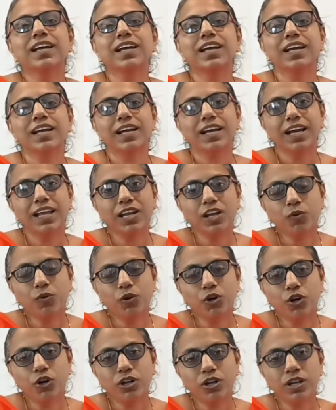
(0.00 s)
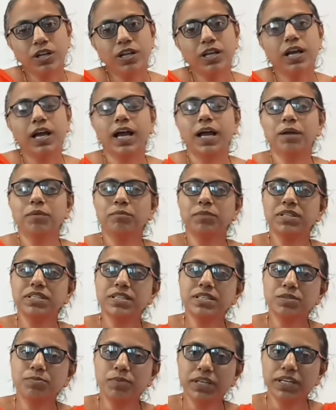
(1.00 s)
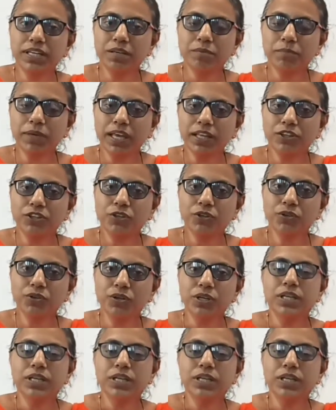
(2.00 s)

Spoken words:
Hello all, I am Mrs. Binnie Matthew,